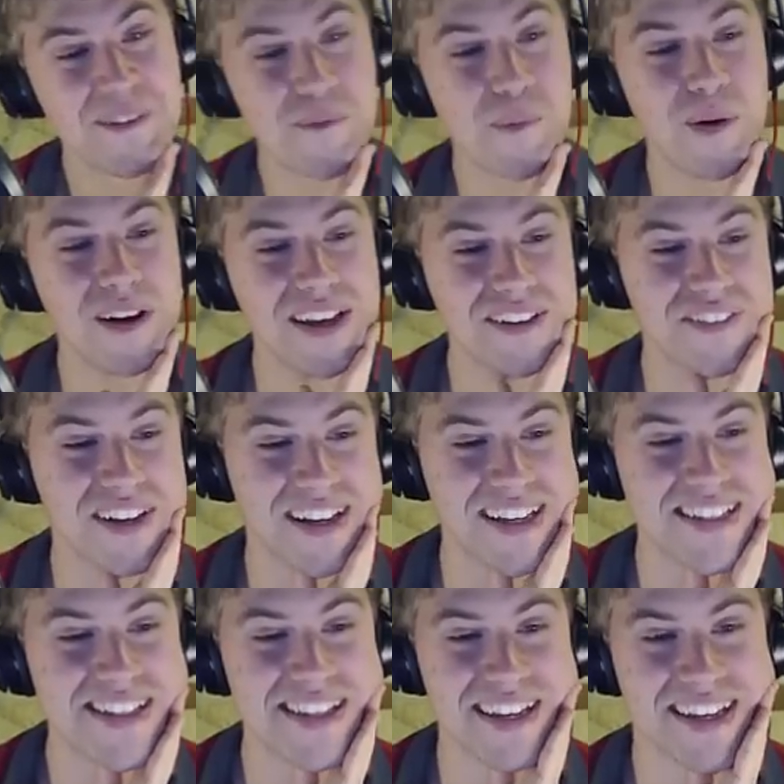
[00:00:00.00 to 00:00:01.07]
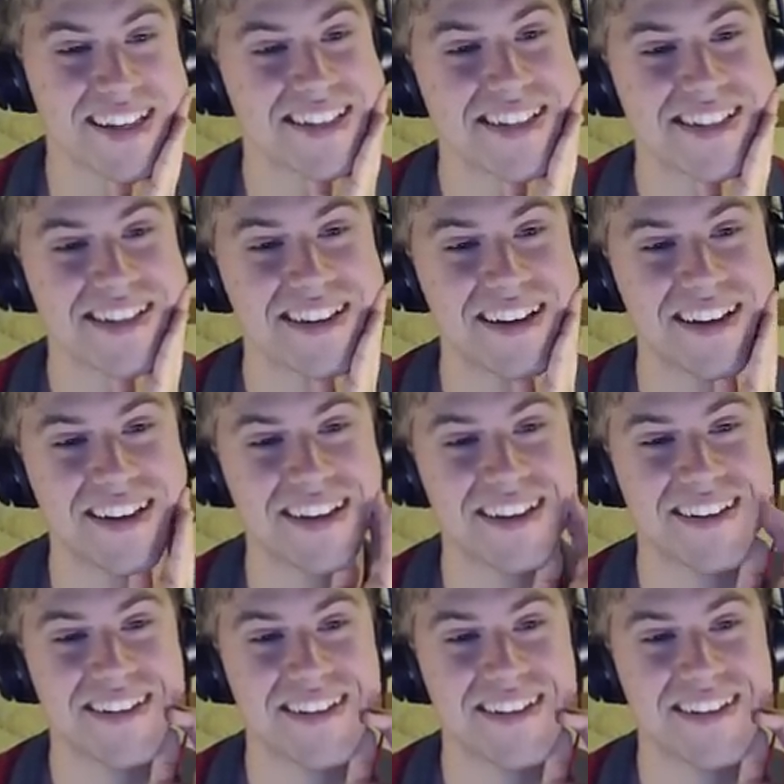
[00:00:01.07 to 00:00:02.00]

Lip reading: What even is this? Like,